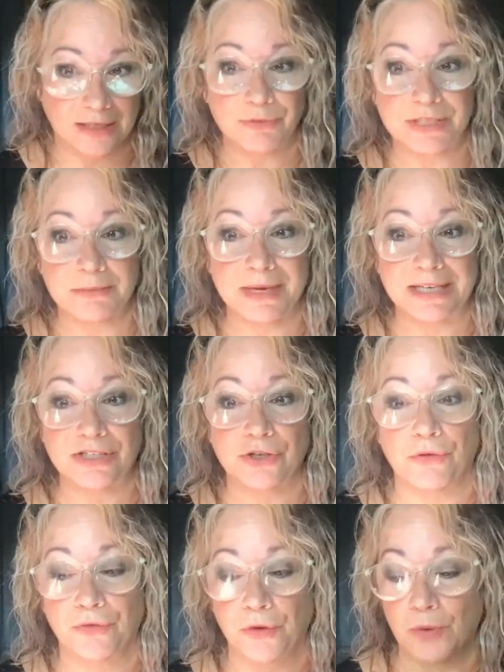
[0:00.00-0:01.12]
I was in
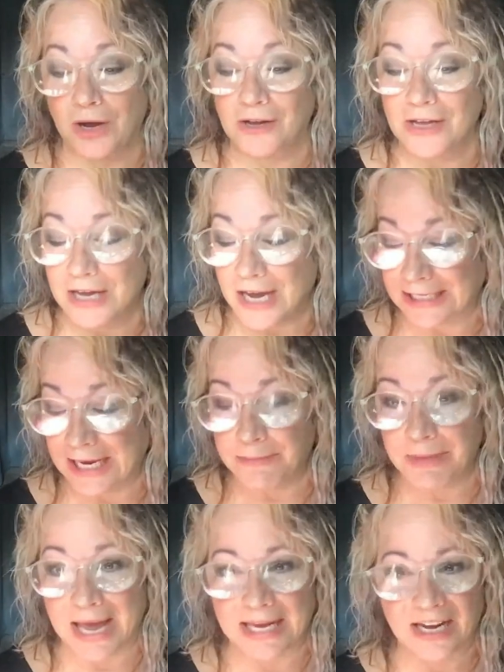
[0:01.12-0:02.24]
Mexico for a while. I came
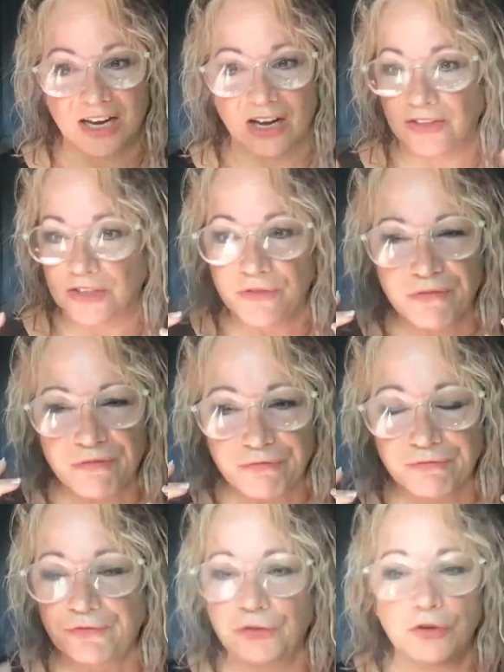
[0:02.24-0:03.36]
back and I got this
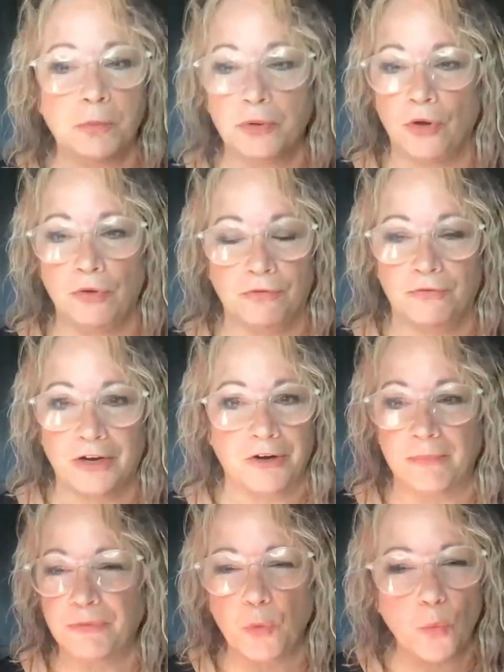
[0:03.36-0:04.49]
full blown flare
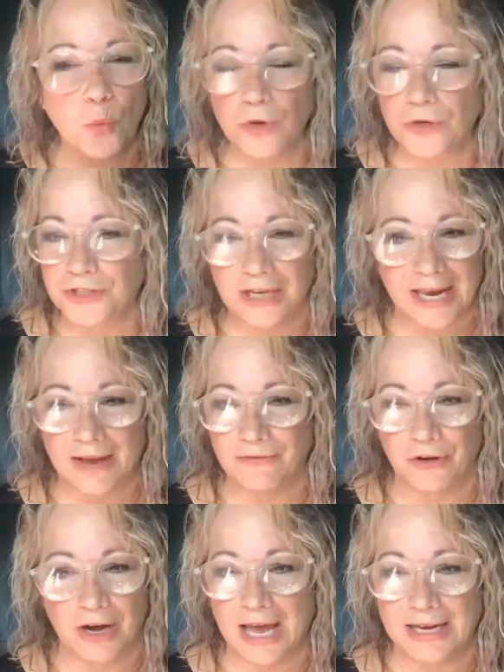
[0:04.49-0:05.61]
up, the worst I
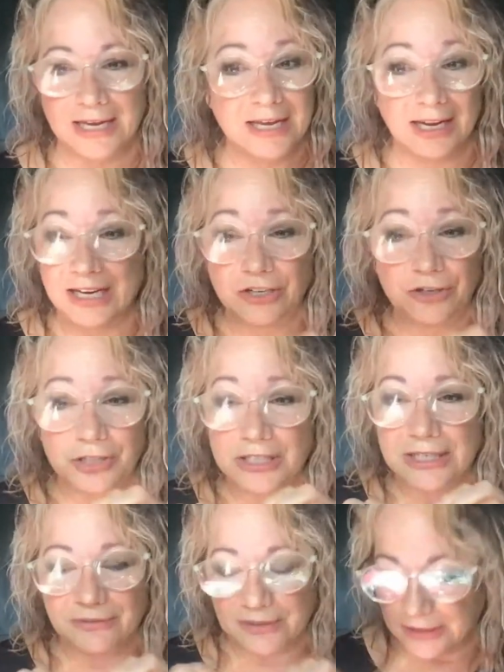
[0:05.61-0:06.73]
ever had. Like I
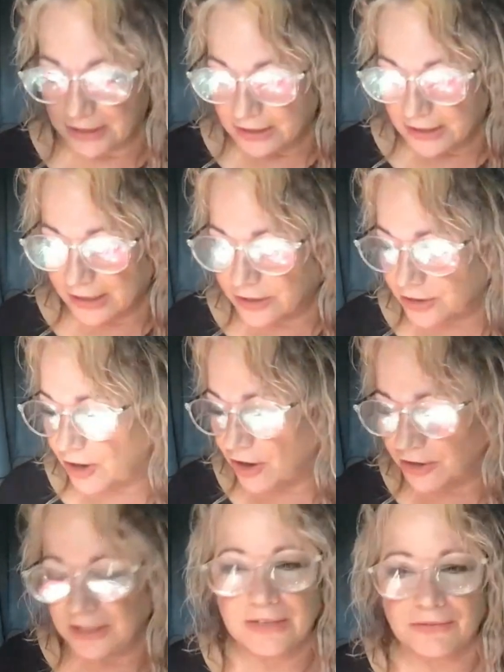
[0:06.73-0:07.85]
couldn't even, I could
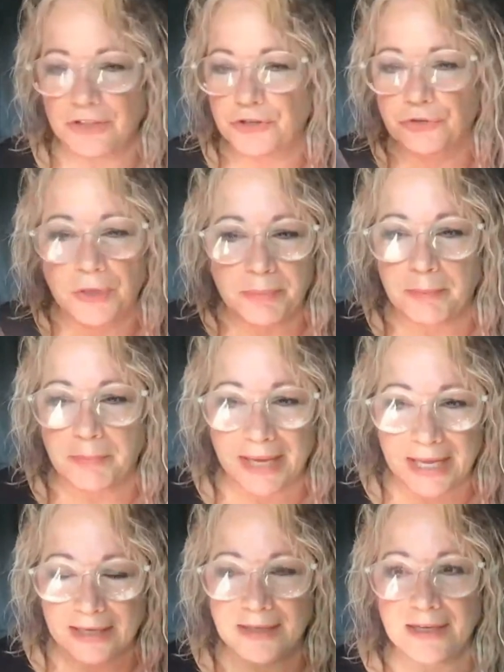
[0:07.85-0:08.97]
hardly even grip a
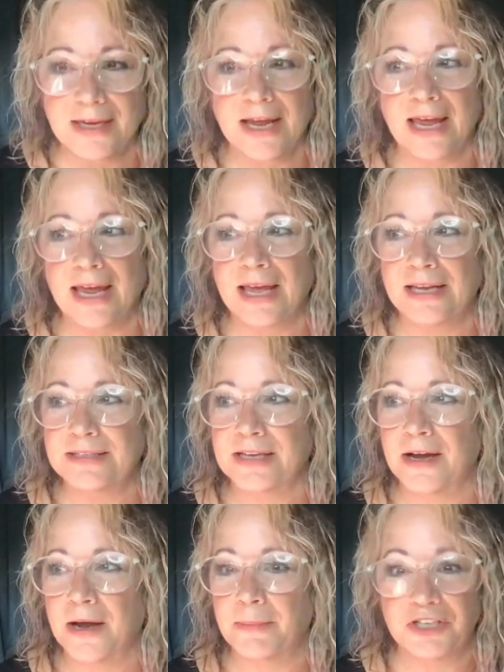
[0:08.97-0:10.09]
pen. And
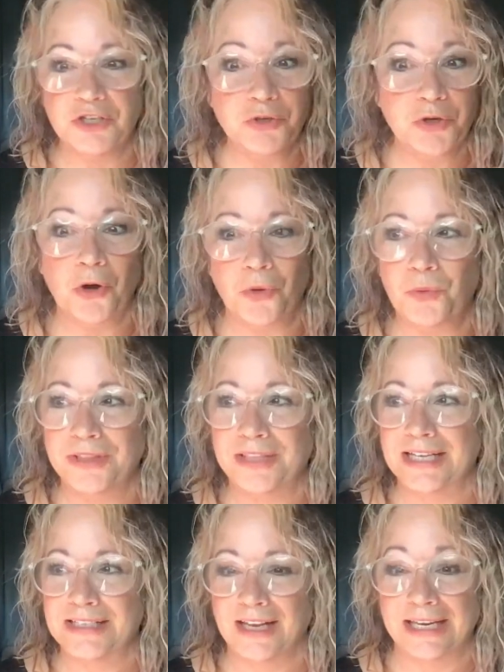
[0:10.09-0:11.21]
um, and you know what
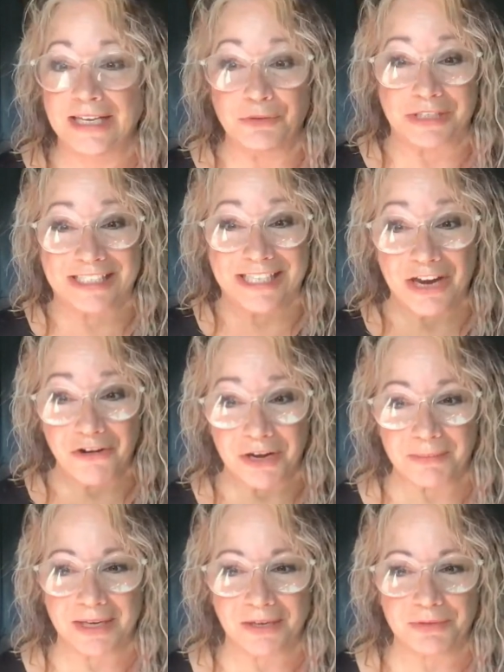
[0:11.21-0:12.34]
that's like. And it was
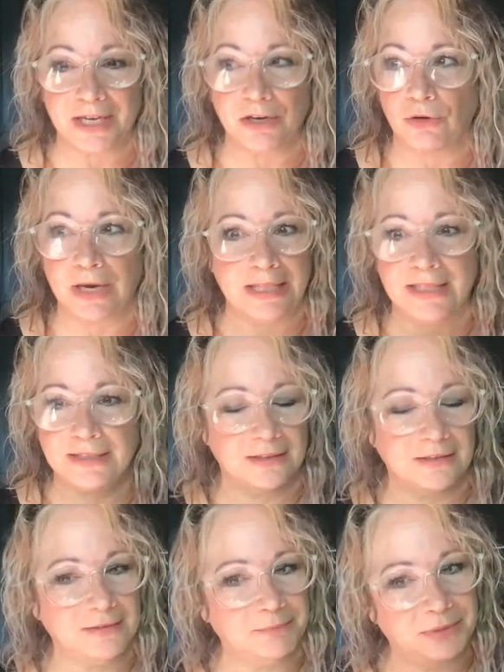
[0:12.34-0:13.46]
scaring me. I was like, okay, this
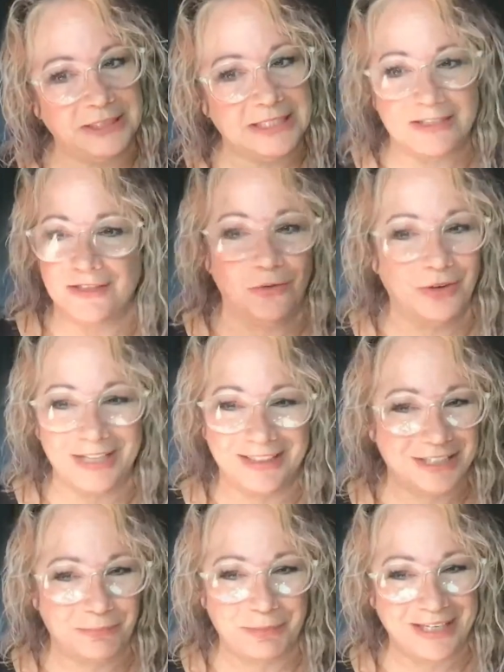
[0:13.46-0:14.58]
please don't let
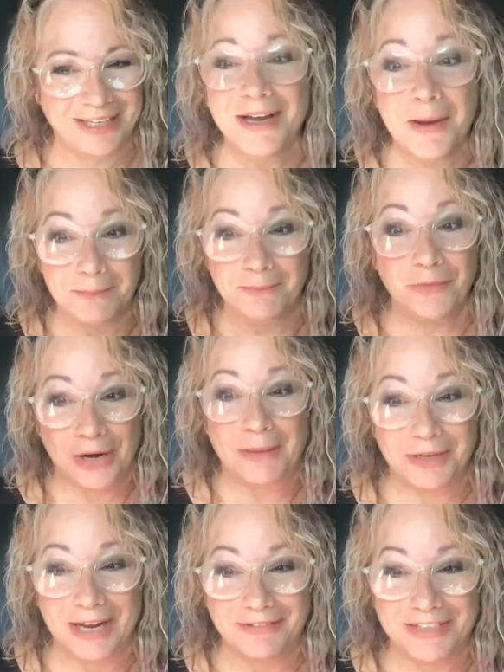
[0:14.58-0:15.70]
this be what I'm
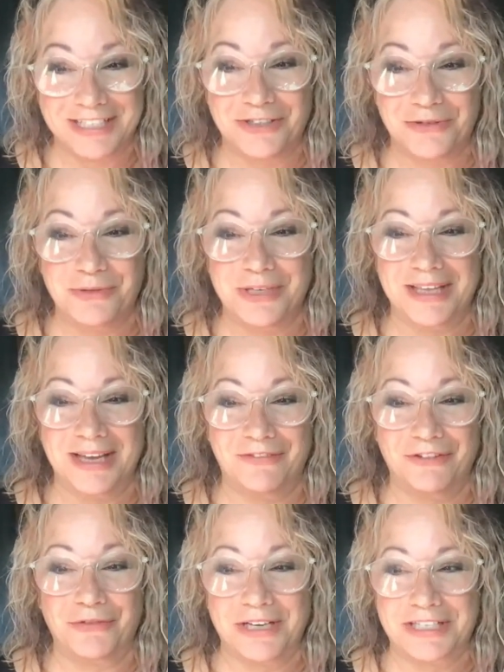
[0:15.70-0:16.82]
going to have to deal with uh,
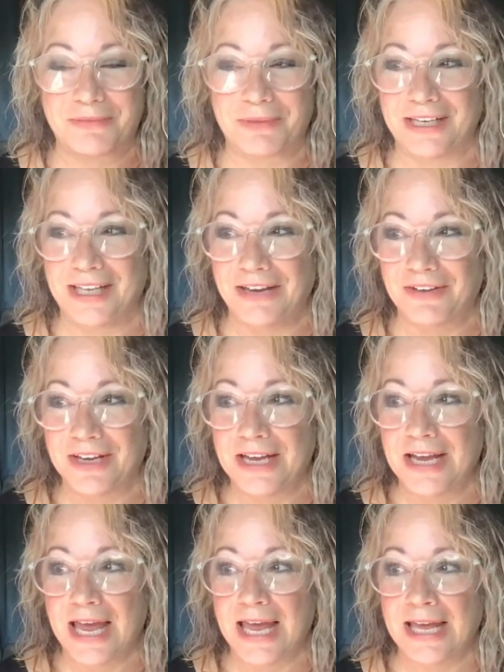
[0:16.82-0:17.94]
for the rest of my life.
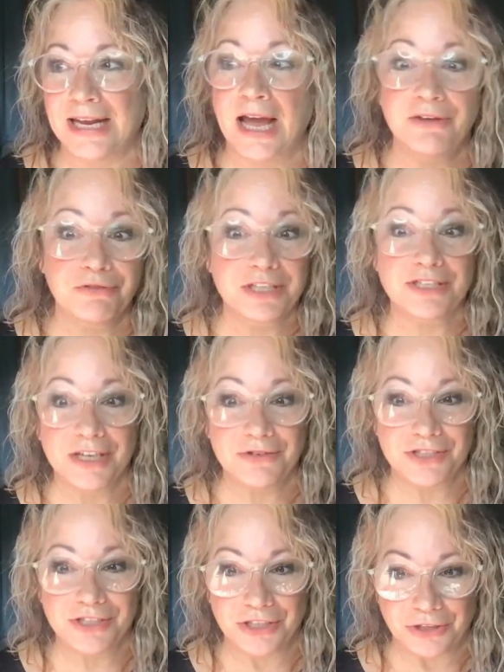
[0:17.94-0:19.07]
And I reached
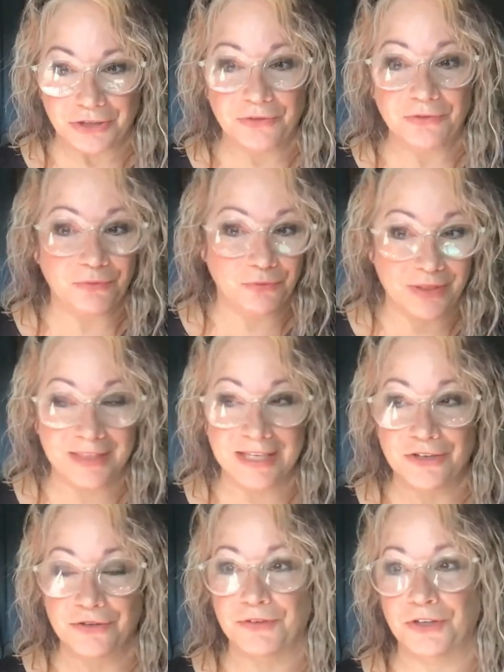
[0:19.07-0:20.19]
out to you with the
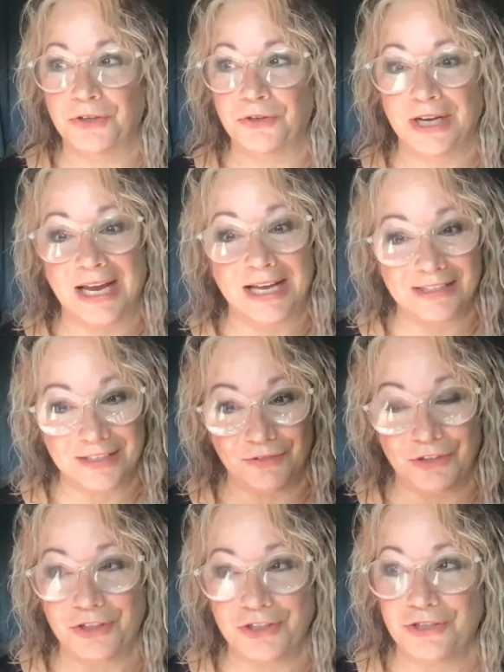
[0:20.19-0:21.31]
interview and I asked if
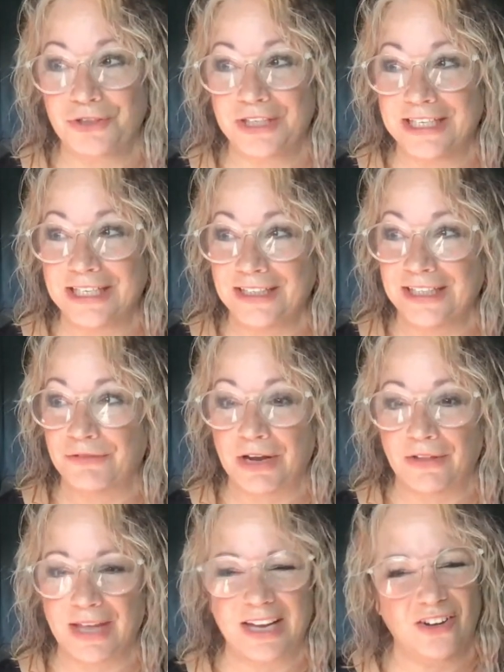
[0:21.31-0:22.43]
you could do the healing
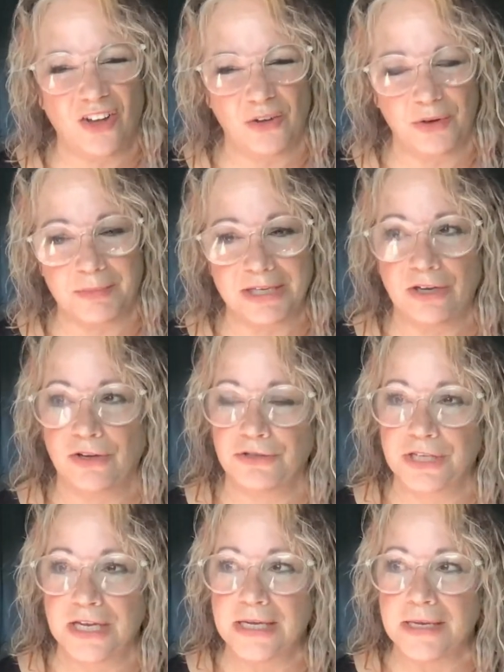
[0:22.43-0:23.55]
around that along with my
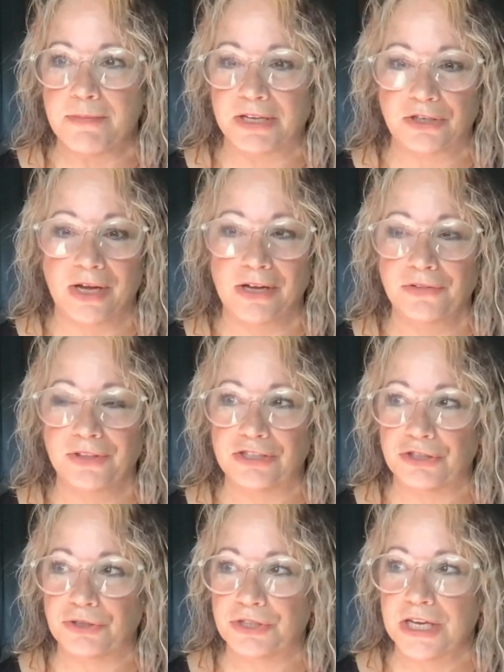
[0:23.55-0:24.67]
daughter's mental health
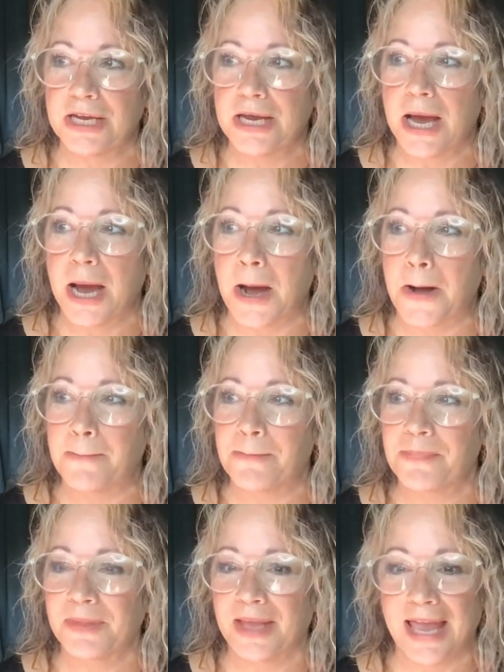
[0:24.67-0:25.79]
issues. Um,
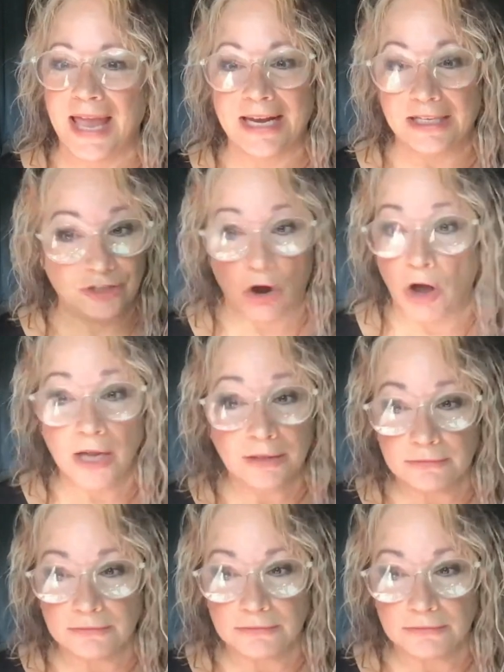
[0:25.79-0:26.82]
and it's gone.